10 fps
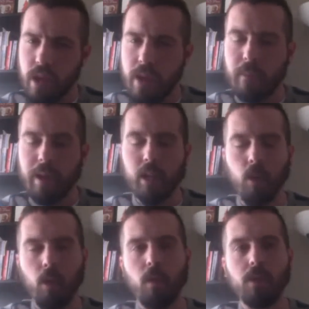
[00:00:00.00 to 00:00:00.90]
And my
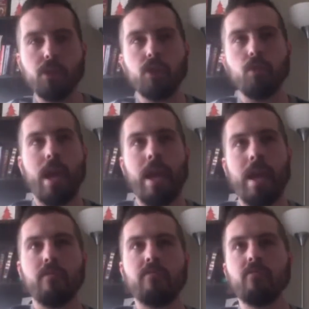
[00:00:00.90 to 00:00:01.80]
goal was to
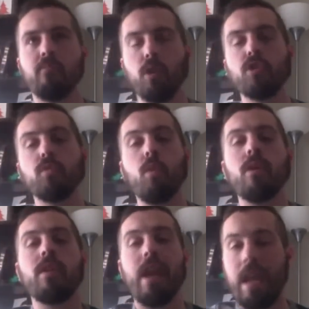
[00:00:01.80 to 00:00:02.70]
have books
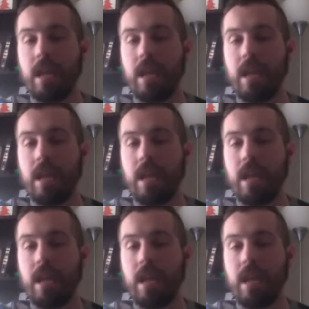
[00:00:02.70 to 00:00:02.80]
1